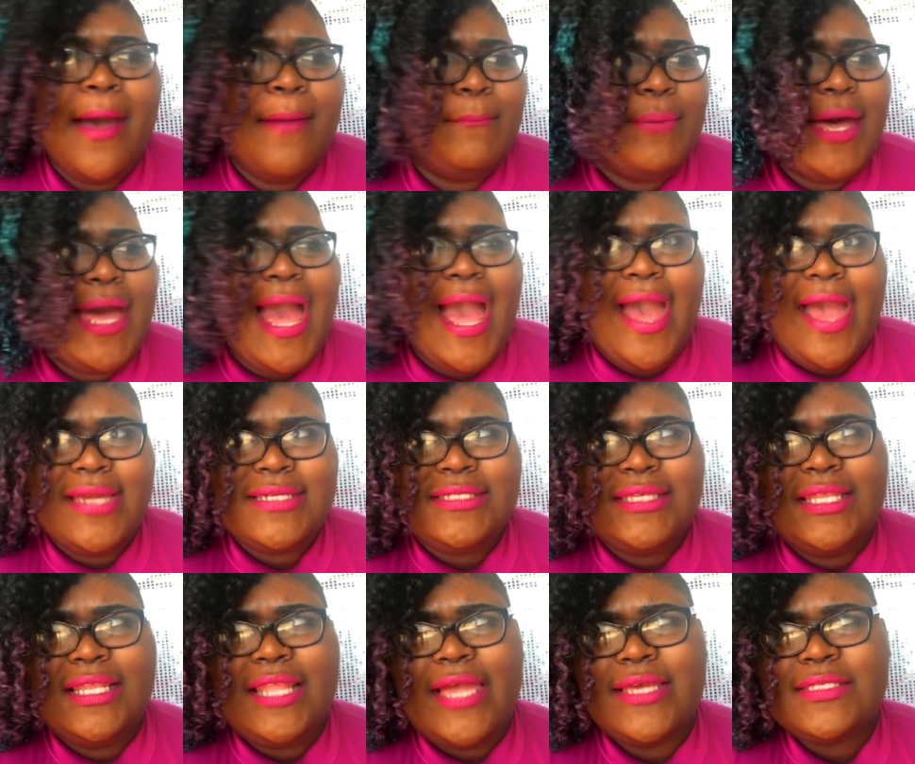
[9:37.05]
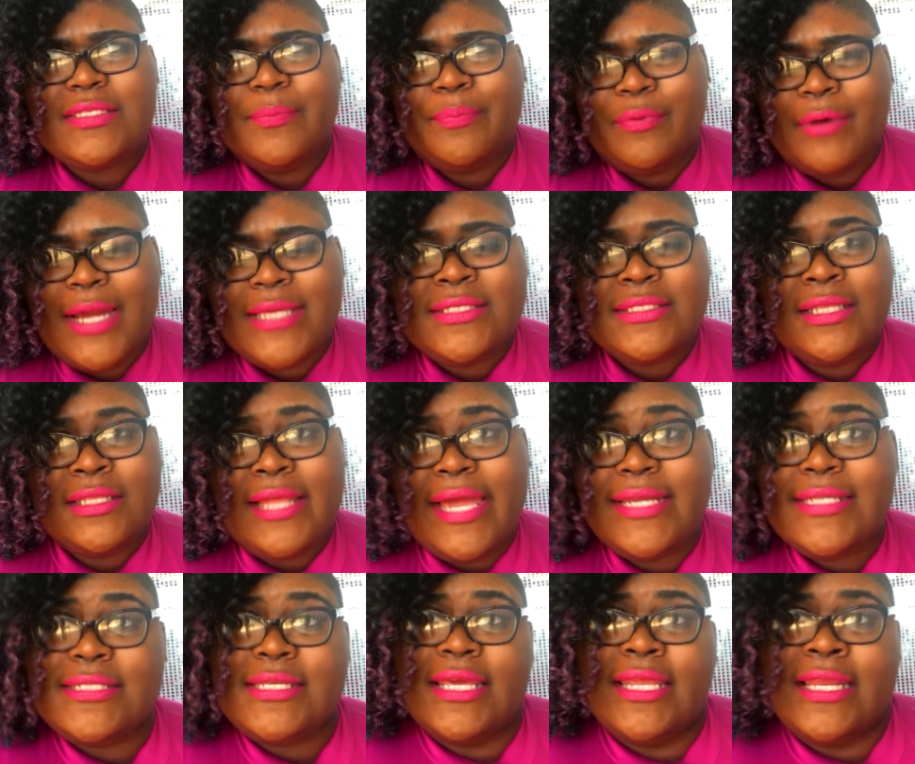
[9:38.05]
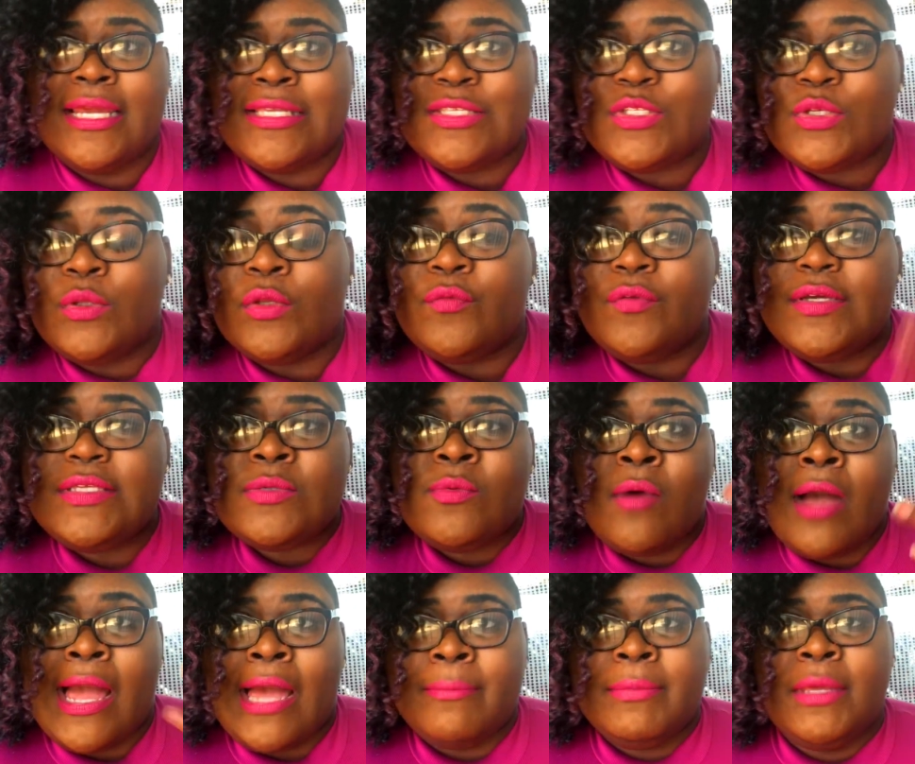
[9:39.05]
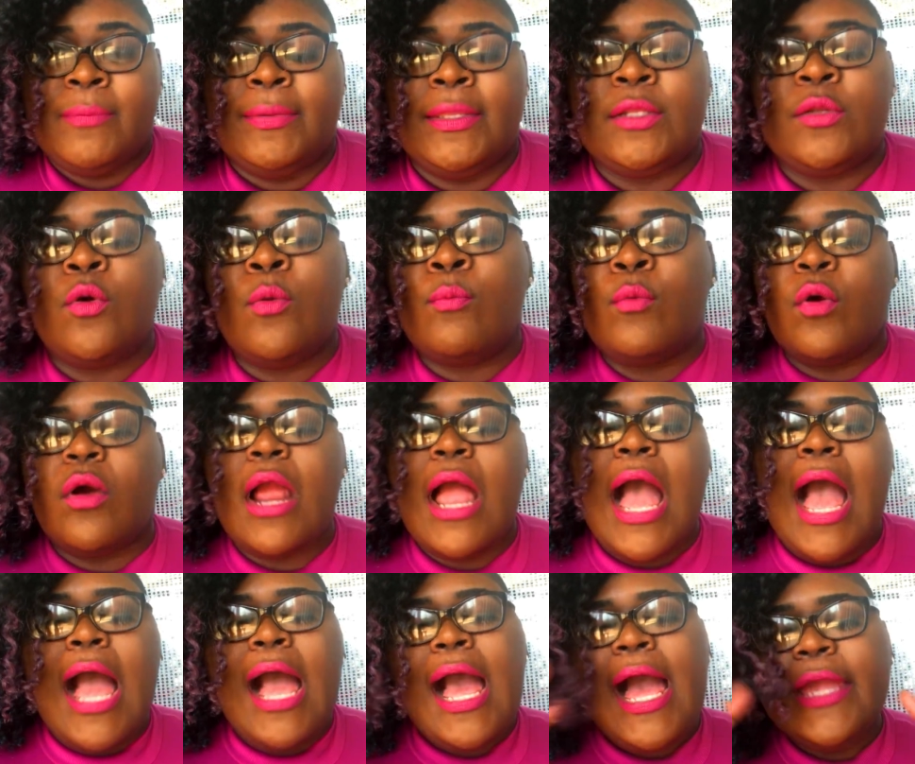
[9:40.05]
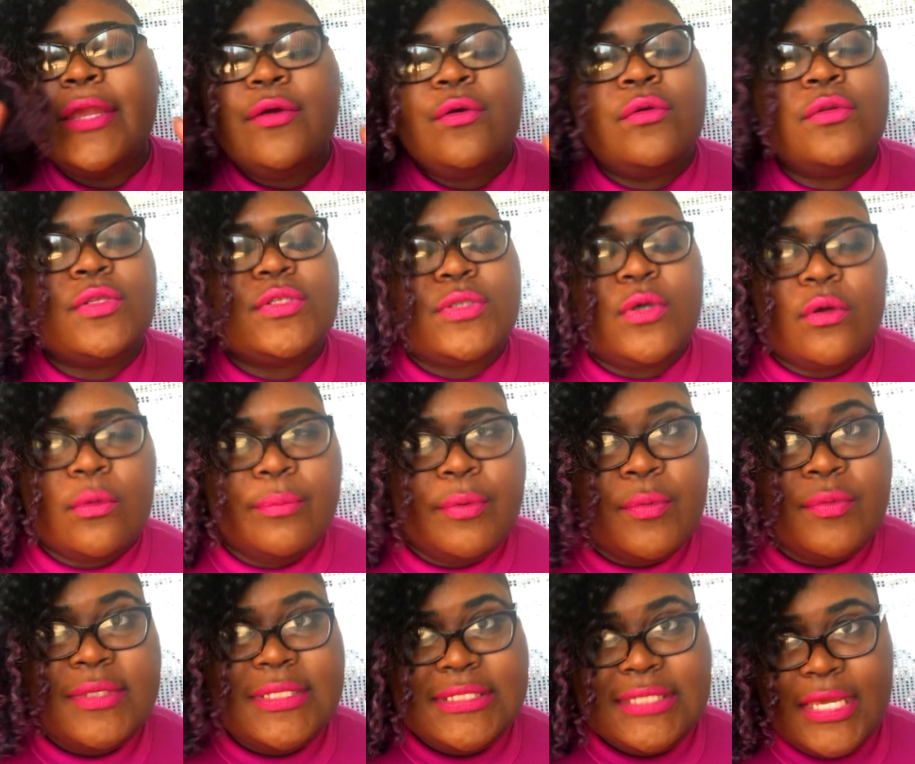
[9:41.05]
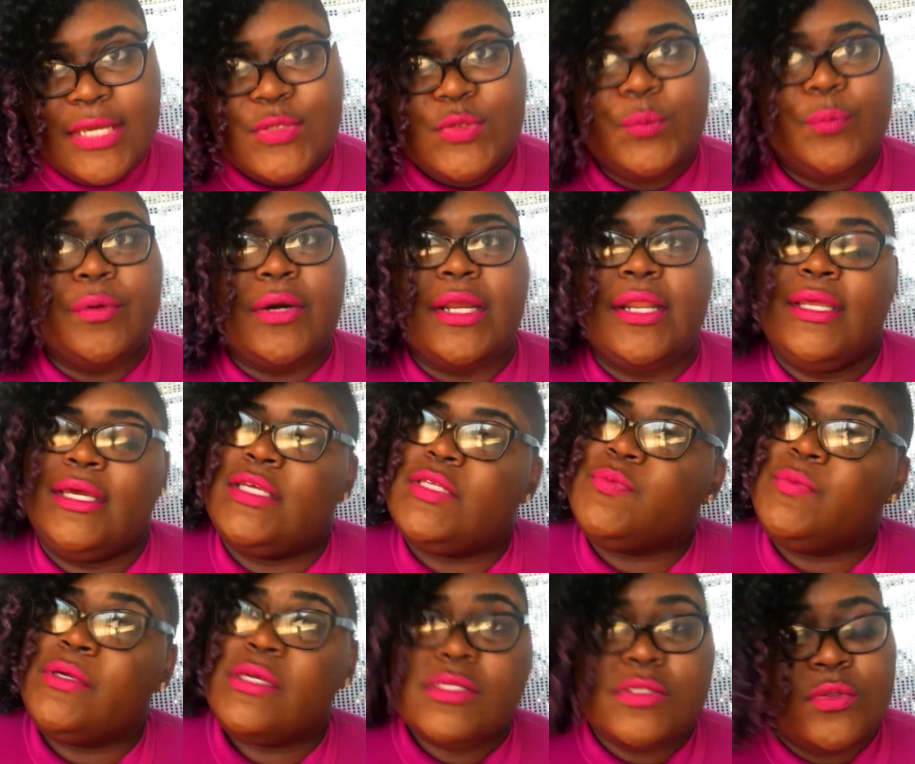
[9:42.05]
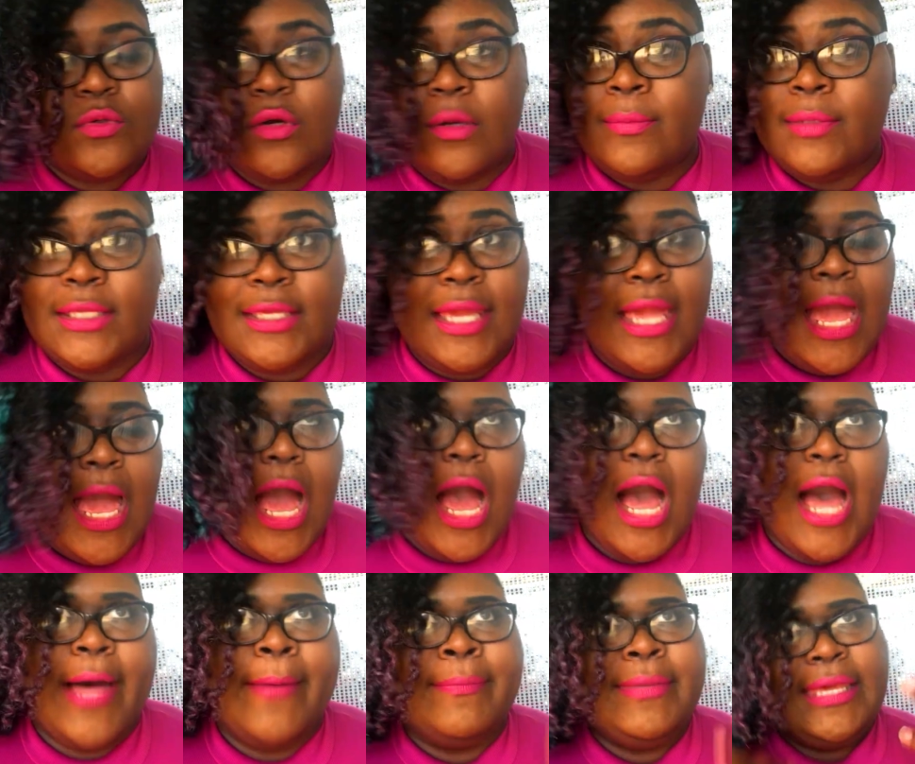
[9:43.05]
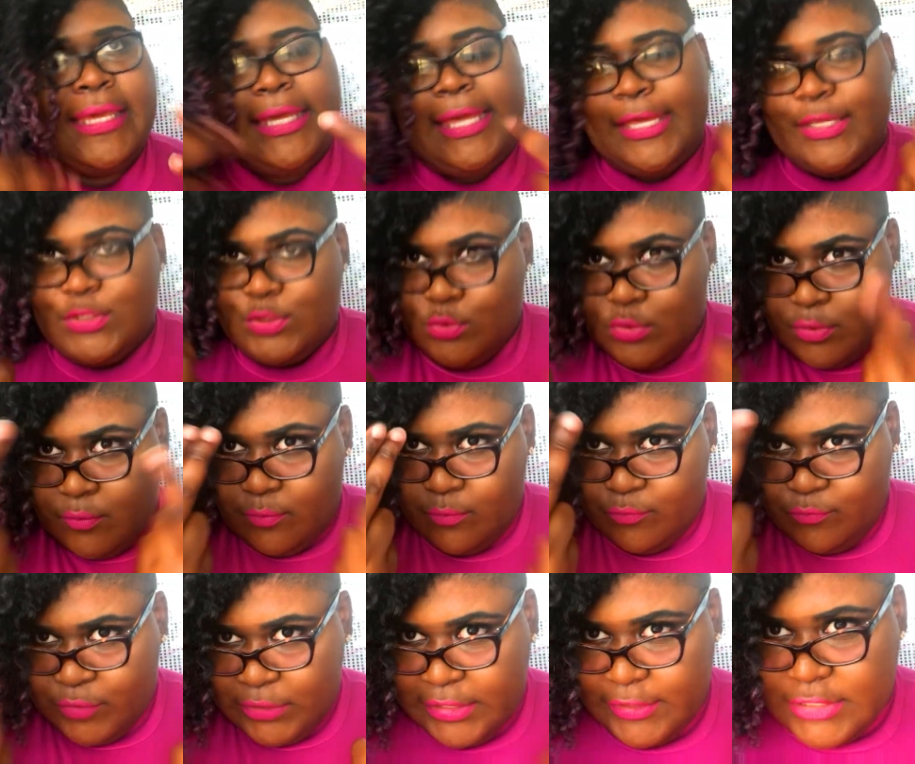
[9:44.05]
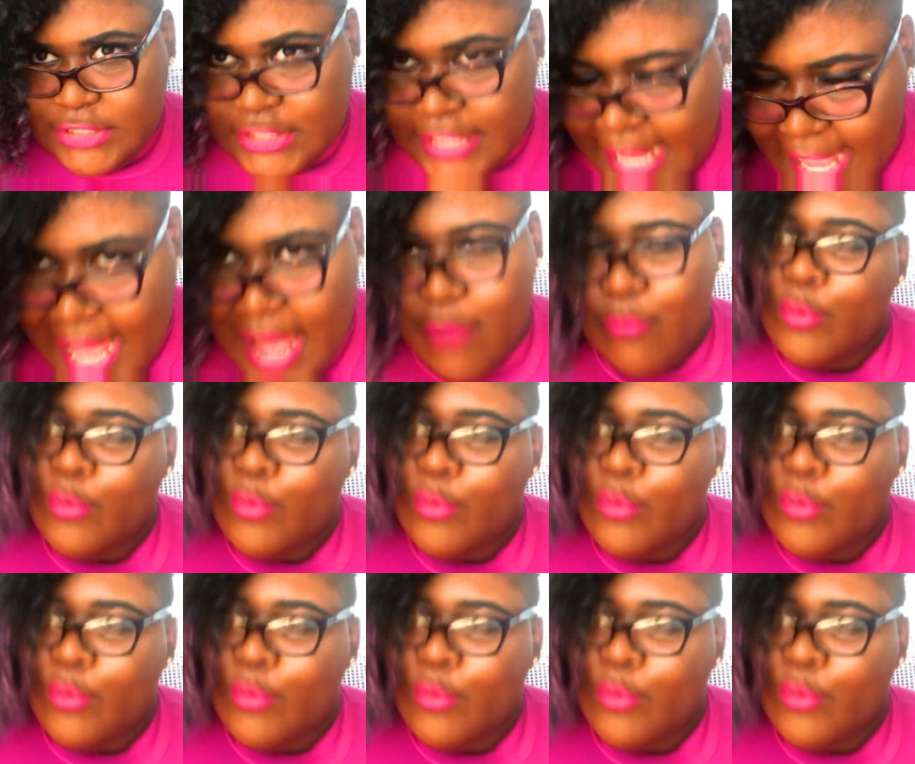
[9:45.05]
But I actually like surprisingly liked it. And so the reason why I may be a little more higher on the totem pole with this Cantu product is because normally uh, me and Cantu don't really jive.